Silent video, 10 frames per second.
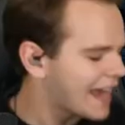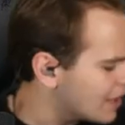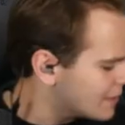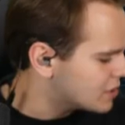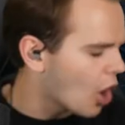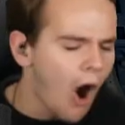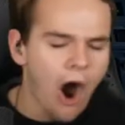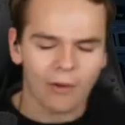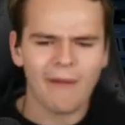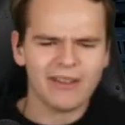I can't even
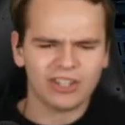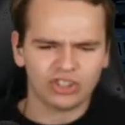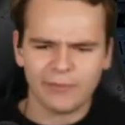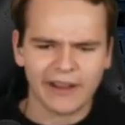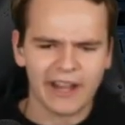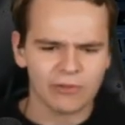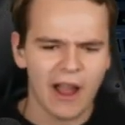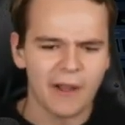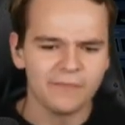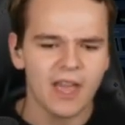talk. Why am I streaming
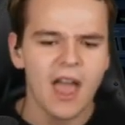anyway?